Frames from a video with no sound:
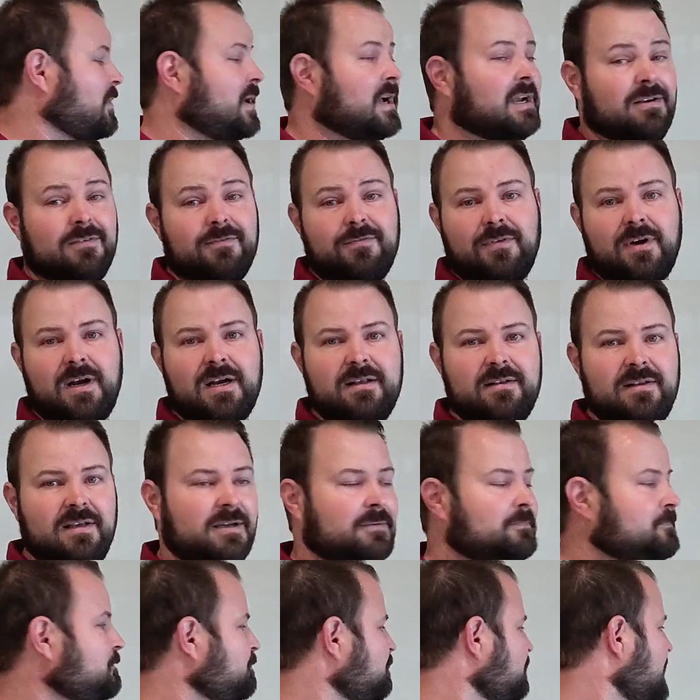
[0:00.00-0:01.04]
right in front of
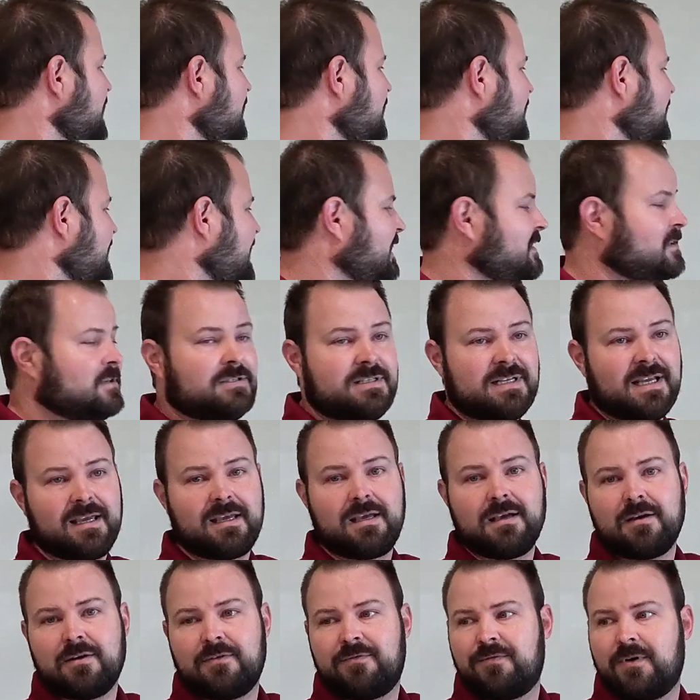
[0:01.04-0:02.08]
them, and they're
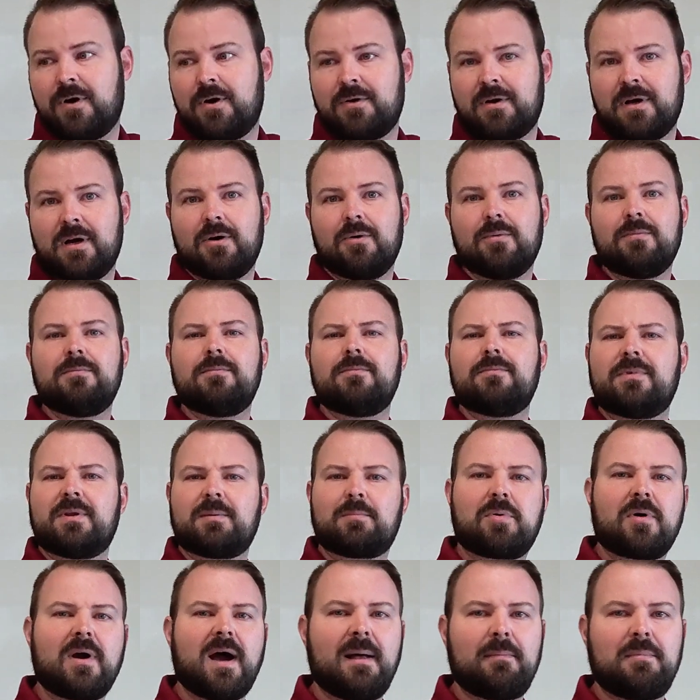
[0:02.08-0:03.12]
taking a photo. The
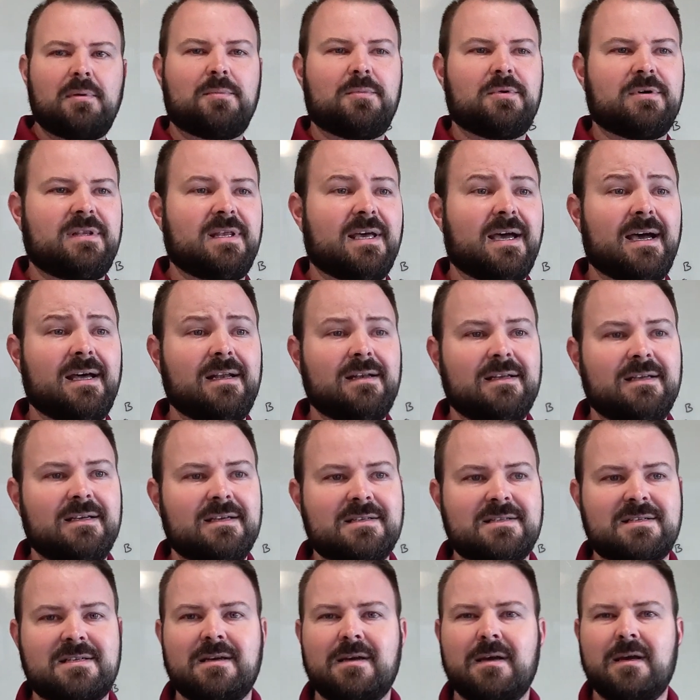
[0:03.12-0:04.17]
problem with that
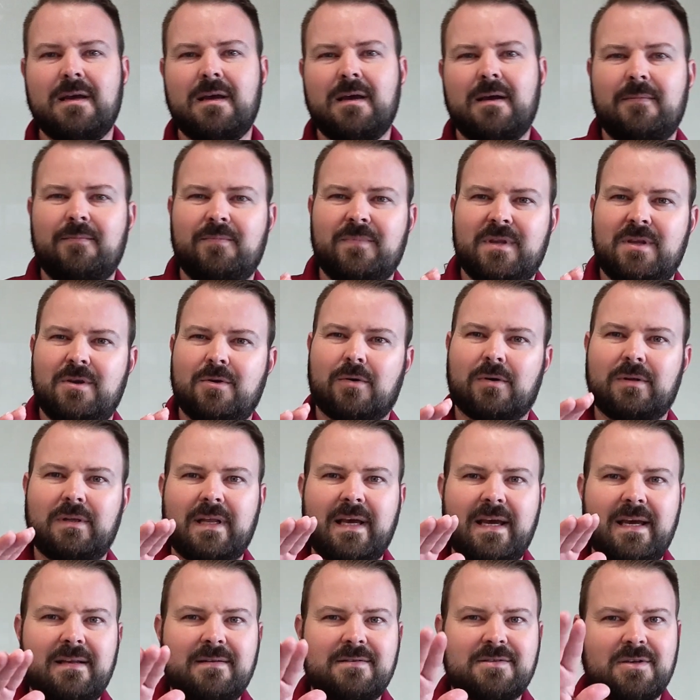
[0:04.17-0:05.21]
is your
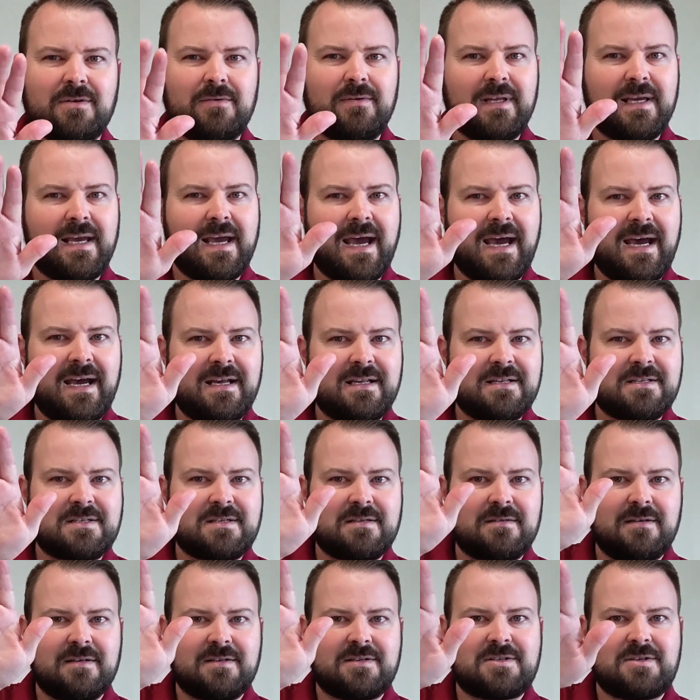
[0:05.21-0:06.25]
lens only
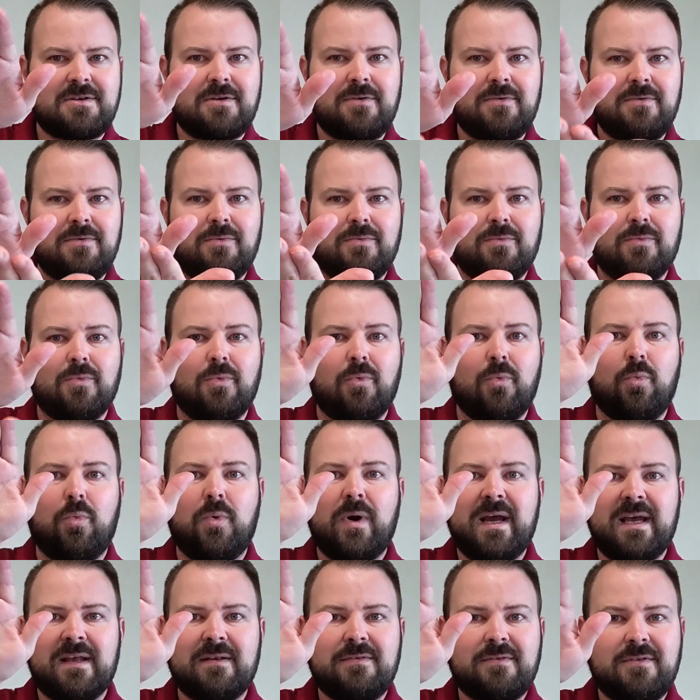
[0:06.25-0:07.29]
has a certain
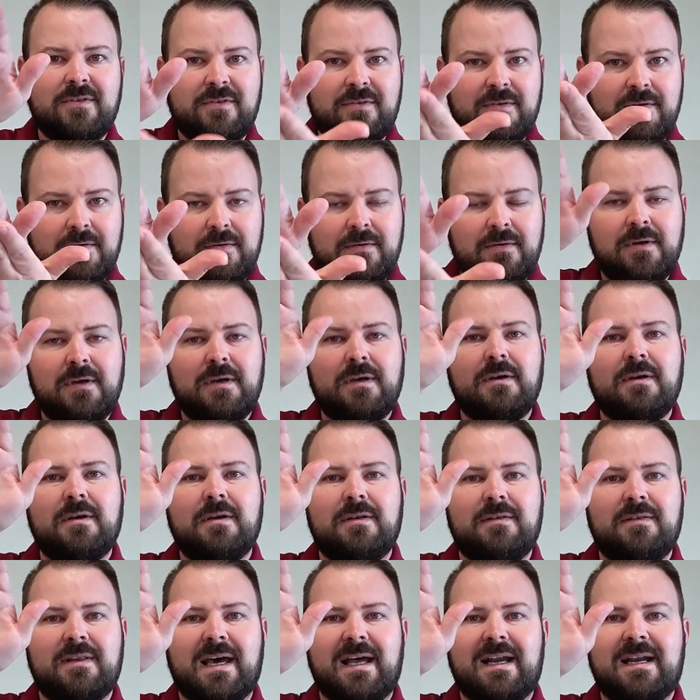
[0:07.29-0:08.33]
width
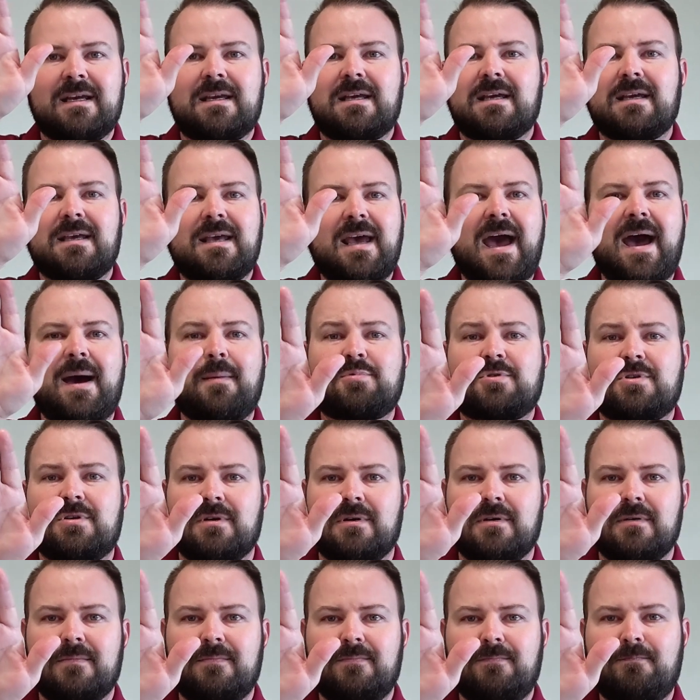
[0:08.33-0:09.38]
that it can
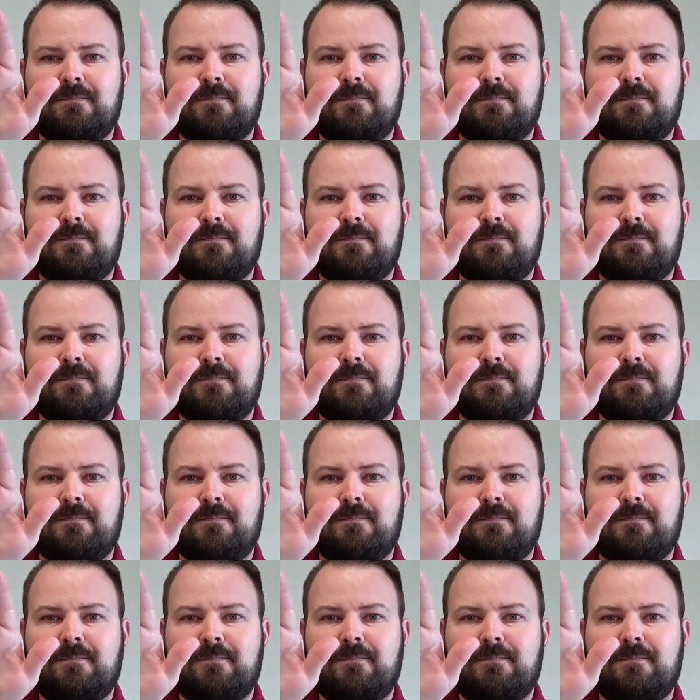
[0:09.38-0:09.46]
capture.